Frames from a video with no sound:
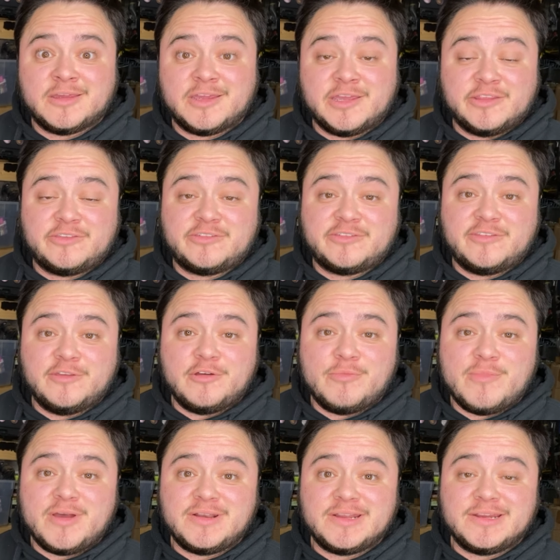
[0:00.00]
It's still
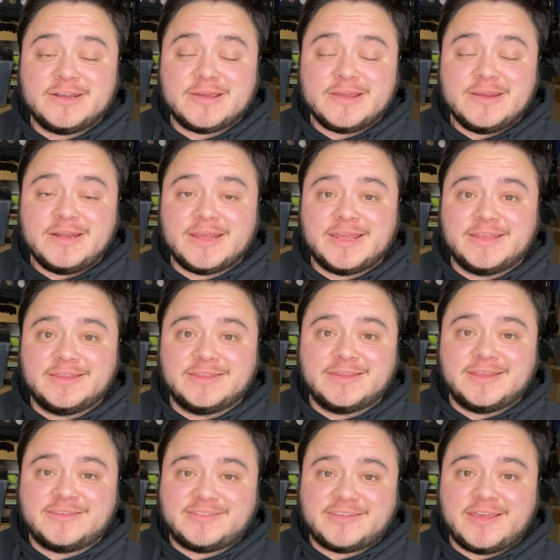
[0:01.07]
Monday night, and
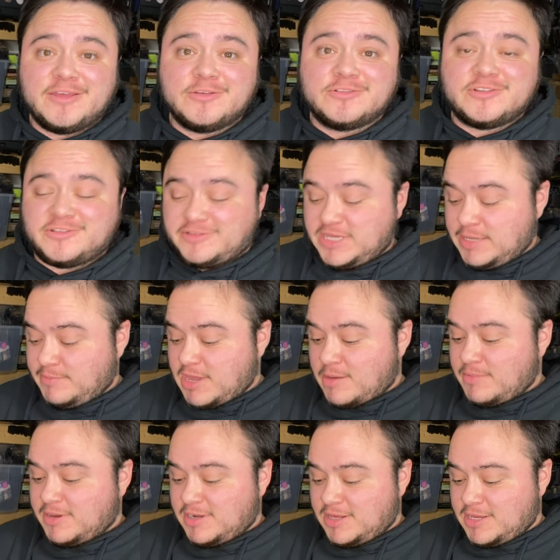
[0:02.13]
the sales just keep
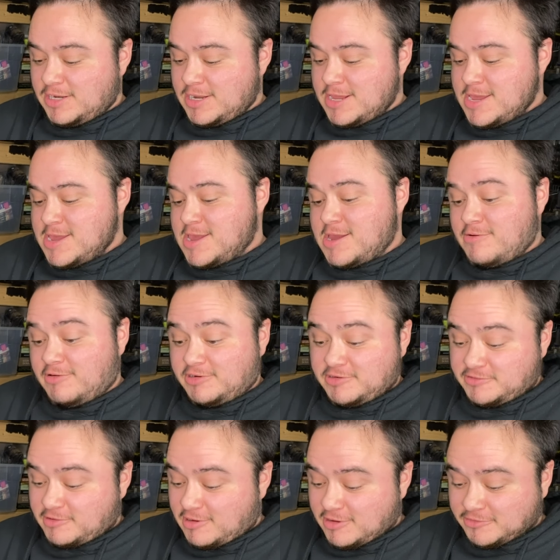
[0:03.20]
coming in, which
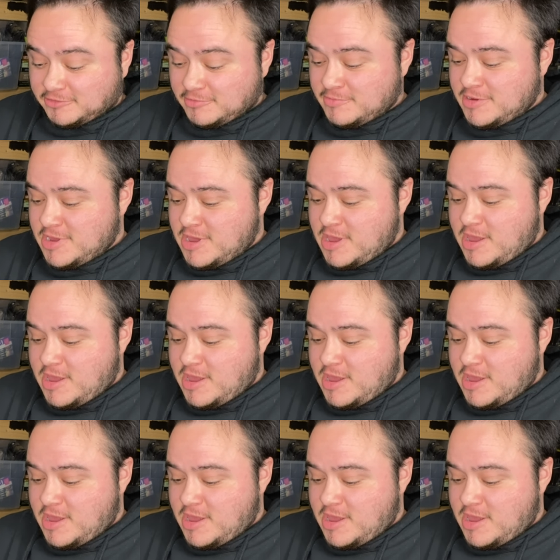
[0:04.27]
is awesome.